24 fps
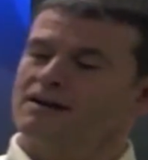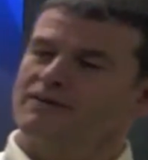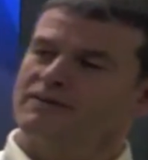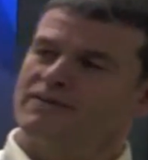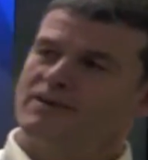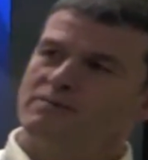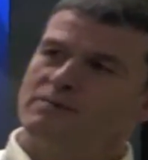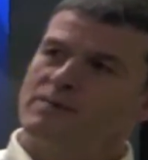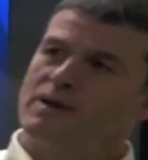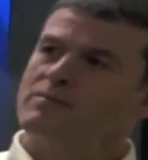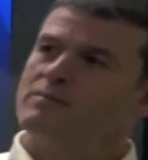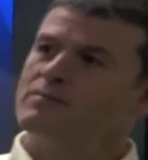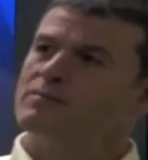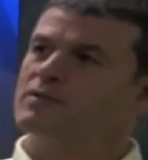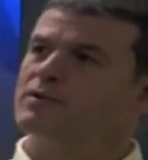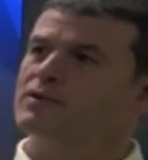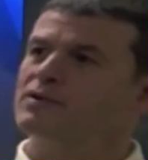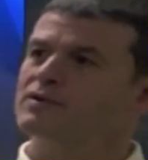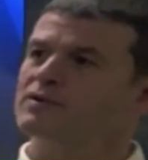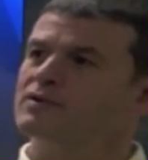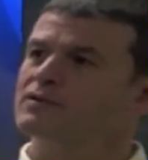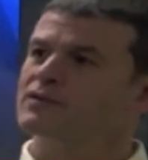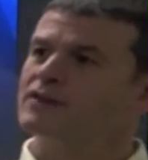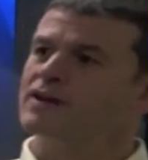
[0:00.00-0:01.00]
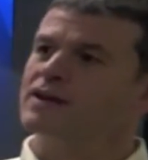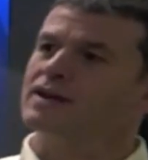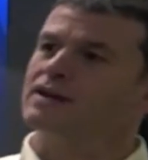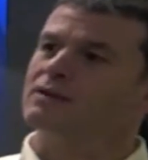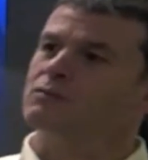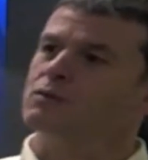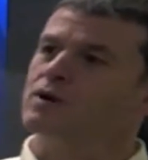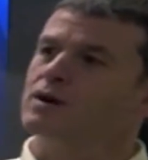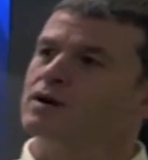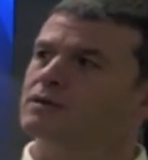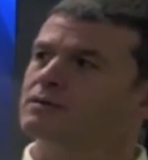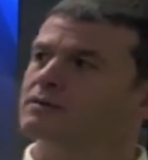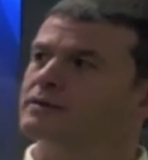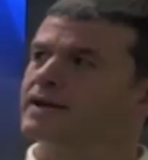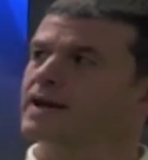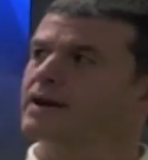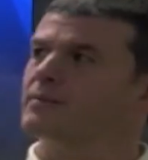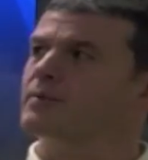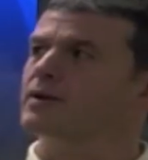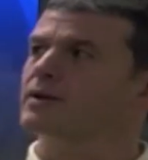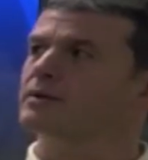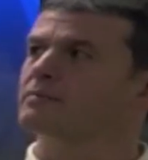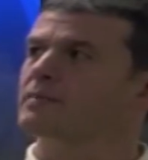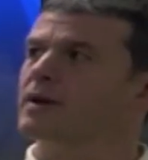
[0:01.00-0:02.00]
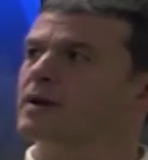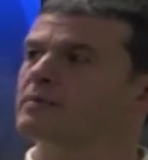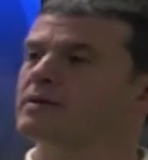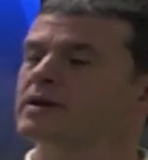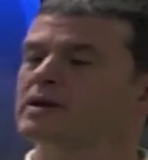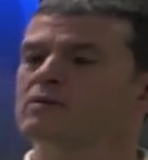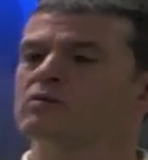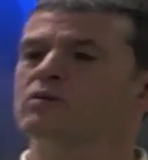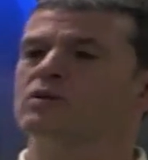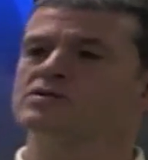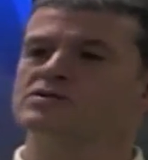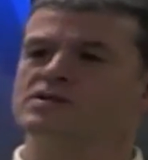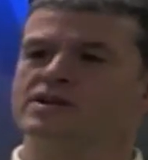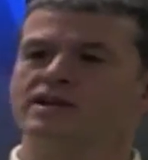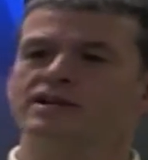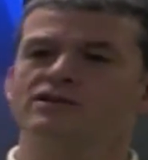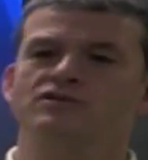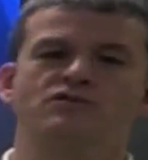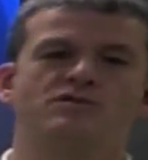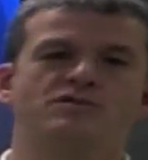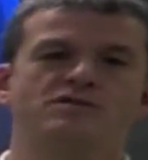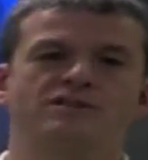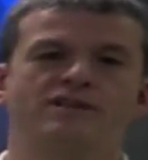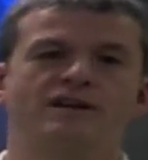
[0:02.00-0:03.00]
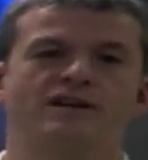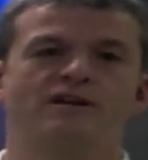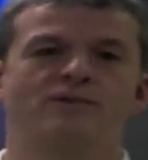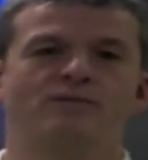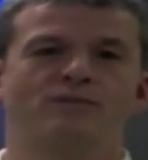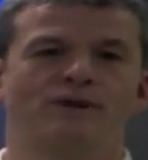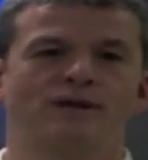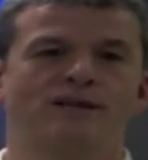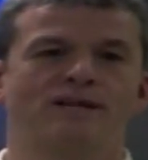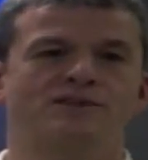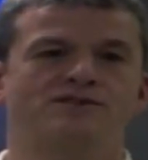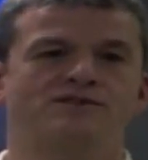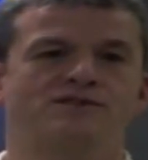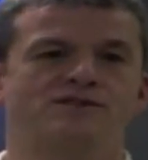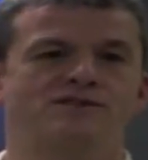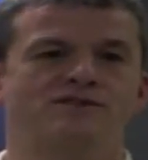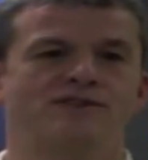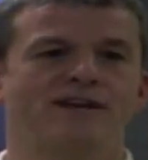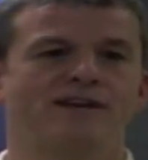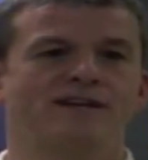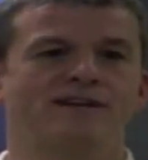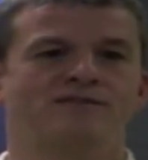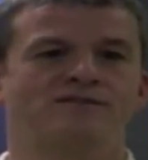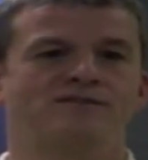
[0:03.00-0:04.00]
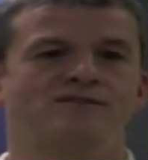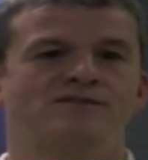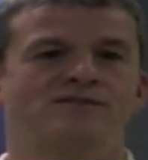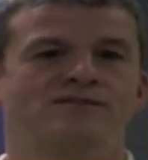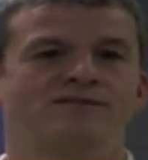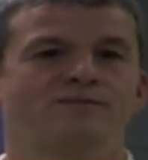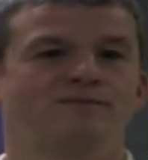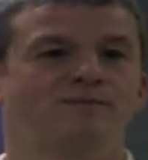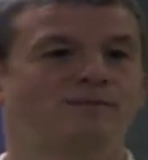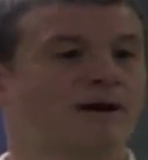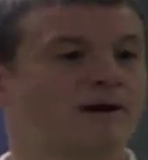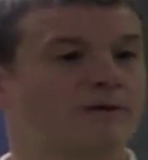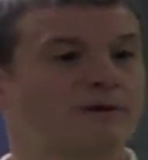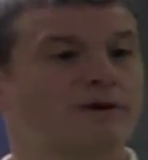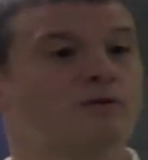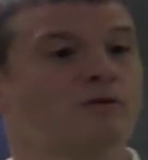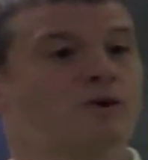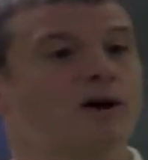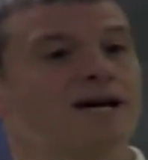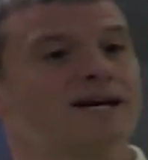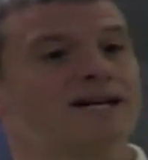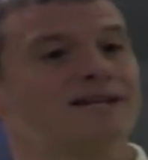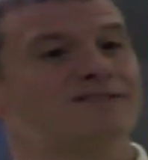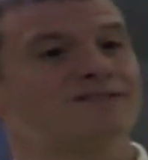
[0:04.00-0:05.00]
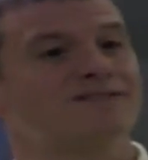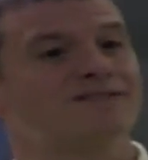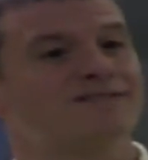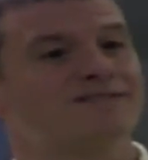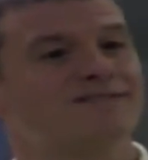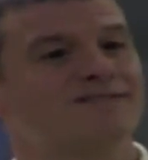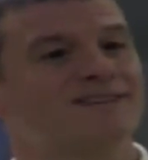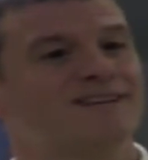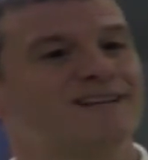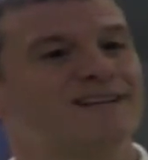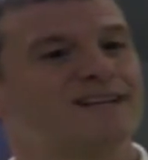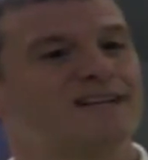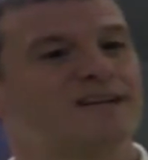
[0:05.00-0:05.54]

And then maybe you think, well, yeah, but maybe he wasn't interested in religious things. No, he was.